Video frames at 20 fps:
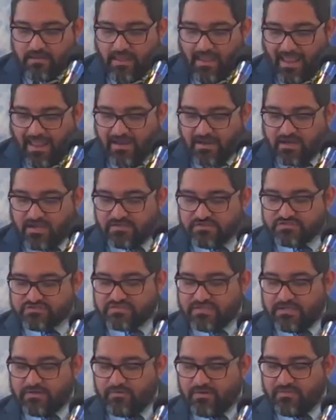and
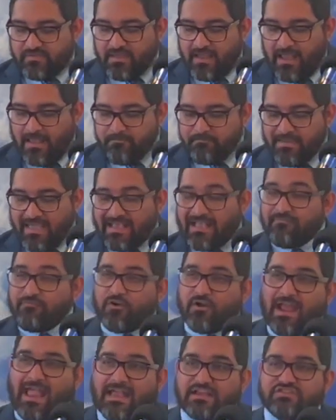considering the impact of our
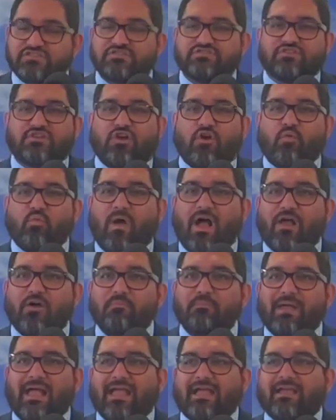actions. You know, a while
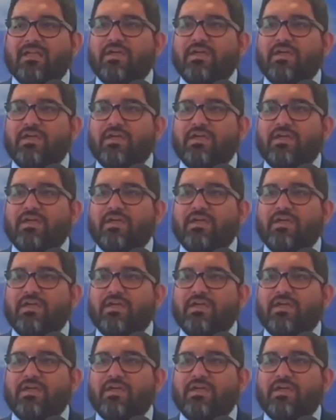back,